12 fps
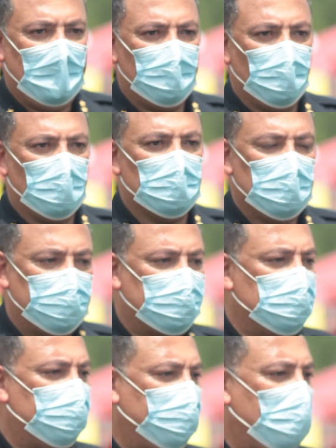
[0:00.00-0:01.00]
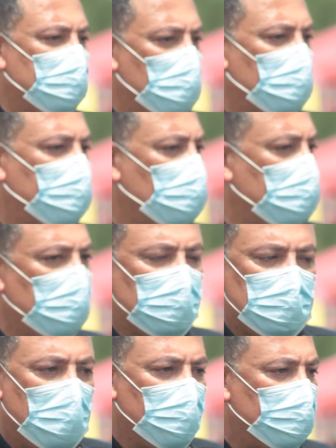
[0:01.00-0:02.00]
and we're lifting the family up with
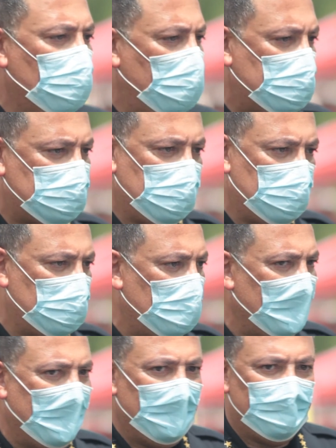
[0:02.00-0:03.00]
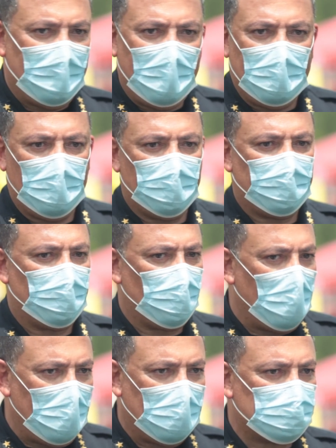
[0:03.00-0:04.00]
prayer, not with bricks and fires
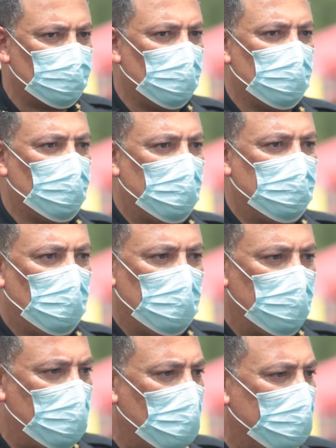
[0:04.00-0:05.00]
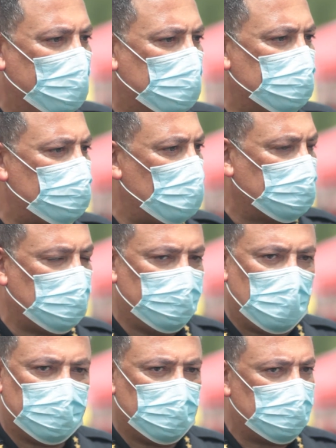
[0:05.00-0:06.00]
and rocks. We know that we want to be
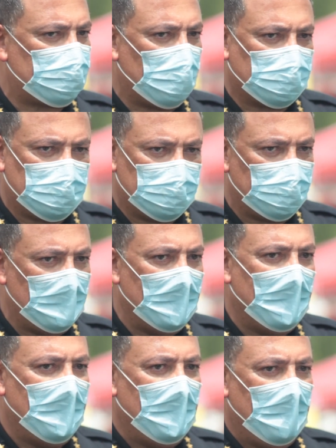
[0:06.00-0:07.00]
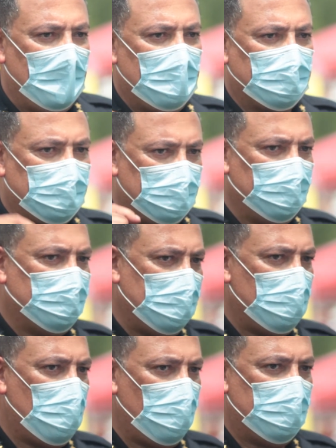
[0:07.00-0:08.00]
constructive, not destructive, and at the end of the
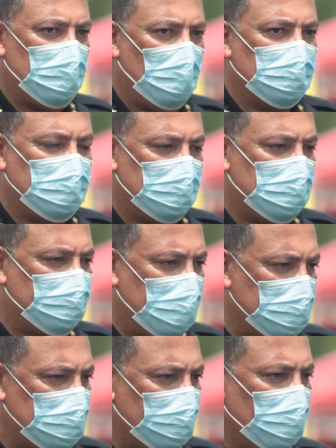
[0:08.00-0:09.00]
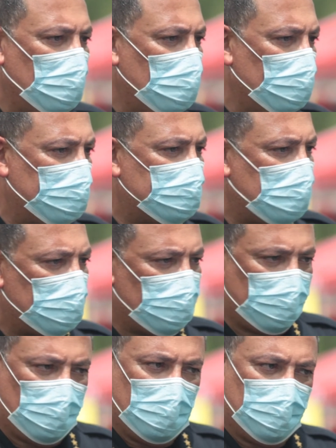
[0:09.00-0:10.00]
day, what we know is that to change the world, it
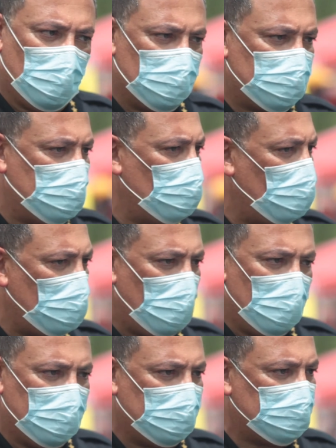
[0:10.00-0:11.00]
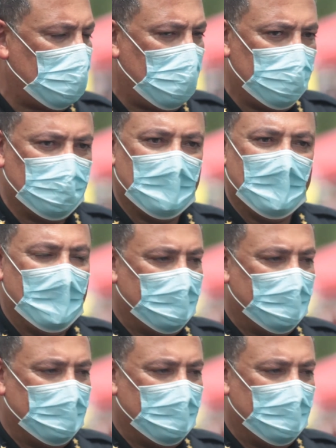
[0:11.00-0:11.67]
starts with one person and one heart at a time,